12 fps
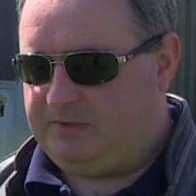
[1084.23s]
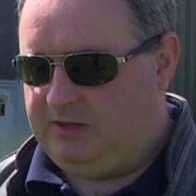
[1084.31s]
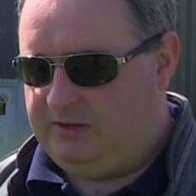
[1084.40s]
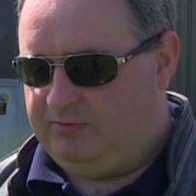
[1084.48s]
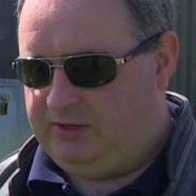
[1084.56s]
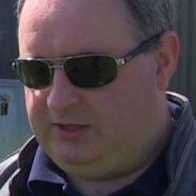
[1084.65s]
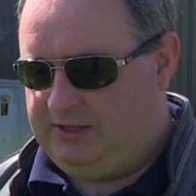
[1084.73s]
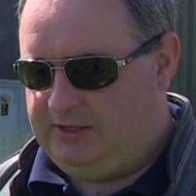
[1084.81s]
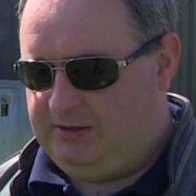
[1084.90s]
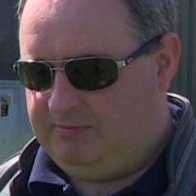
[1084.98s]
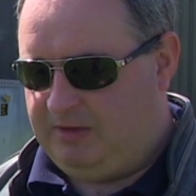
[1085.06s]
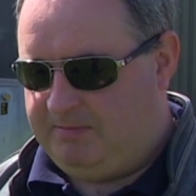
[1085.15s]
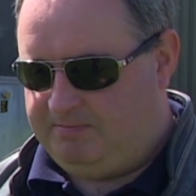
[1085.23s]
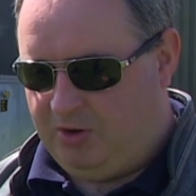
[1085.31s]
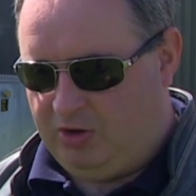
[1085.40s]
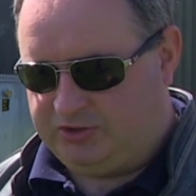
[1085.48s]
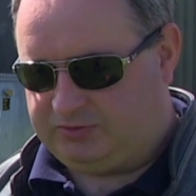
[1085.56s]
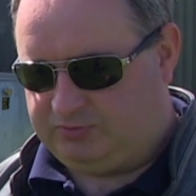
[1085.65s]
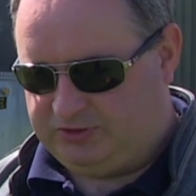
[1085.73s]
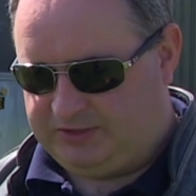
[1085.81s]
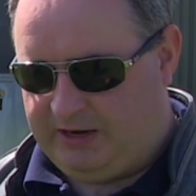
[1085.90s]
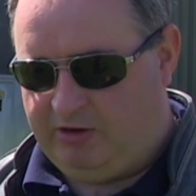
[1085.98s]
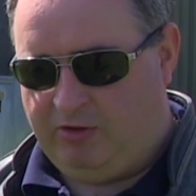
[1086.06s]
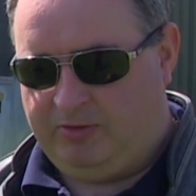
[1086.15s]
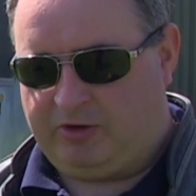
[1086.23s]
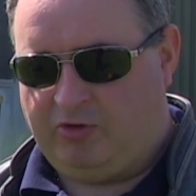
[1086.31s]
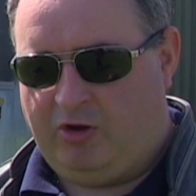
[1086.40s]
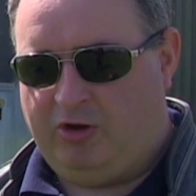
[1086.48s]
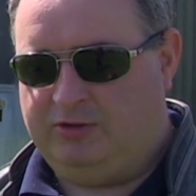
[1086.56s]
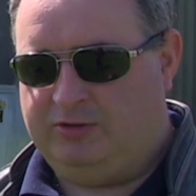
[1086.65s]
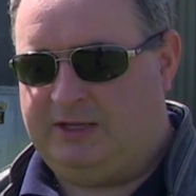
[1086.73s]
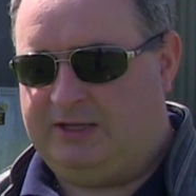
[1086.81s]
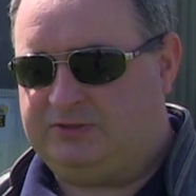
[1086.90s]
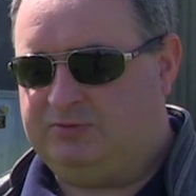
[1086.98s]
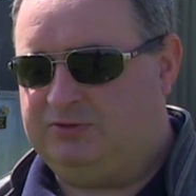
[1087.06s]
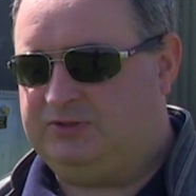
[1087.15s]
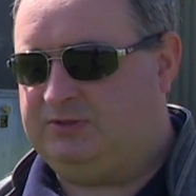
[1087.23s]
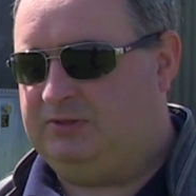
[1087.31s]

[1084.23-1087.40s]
and we, my boss was there on the ground, as was the,